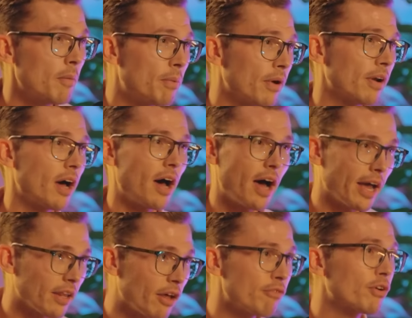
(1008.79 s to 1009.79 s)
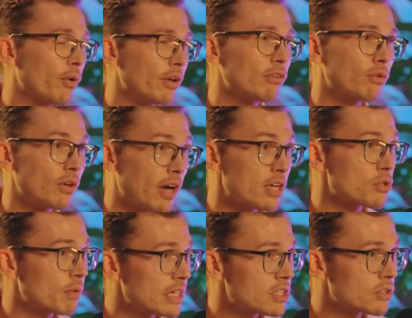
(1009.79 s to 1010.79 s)
But I love going to a nice
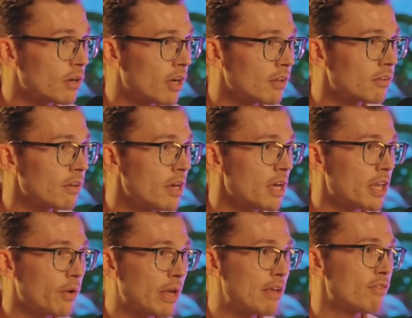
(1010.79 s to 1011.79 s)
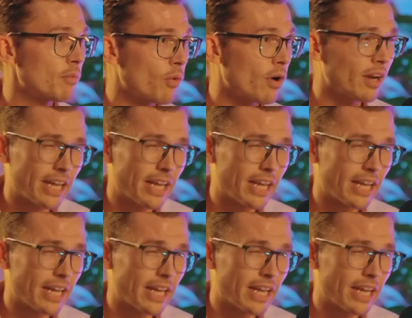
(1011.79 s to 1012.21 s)
restaurant, even more.